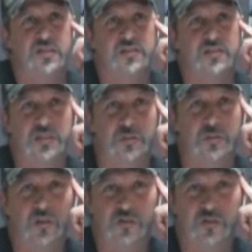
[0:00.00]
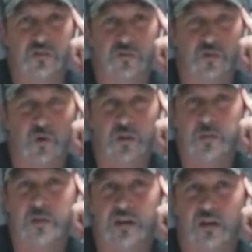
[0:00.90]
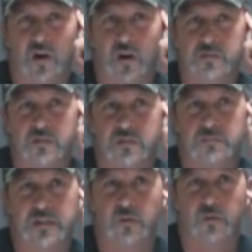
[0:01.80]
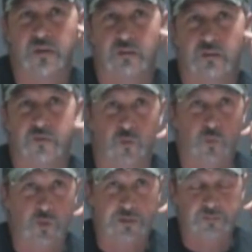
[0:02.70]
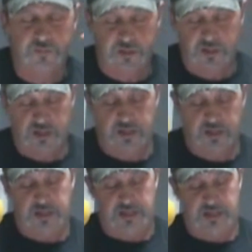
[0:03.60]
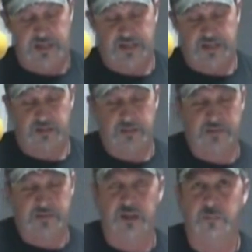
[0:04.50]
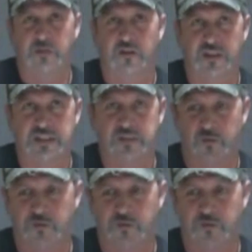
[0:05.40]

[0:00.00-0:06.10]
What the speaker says: It's the concealment holster for the North American Arms mini revolver for women, and maybe a couple other